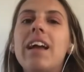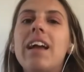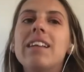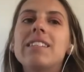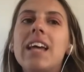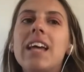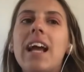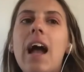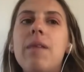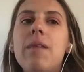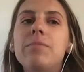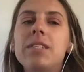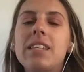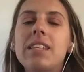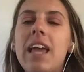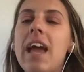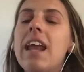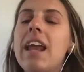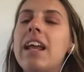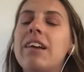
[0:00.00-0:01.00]
It's like, I'm
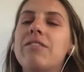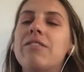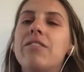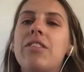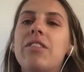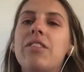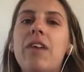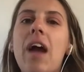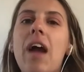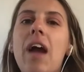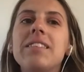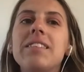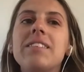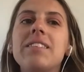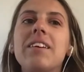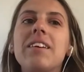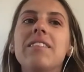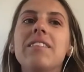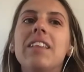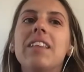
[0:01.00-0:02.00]
scanning for
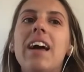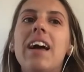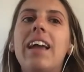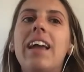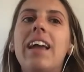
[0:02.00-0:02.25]
threats of like,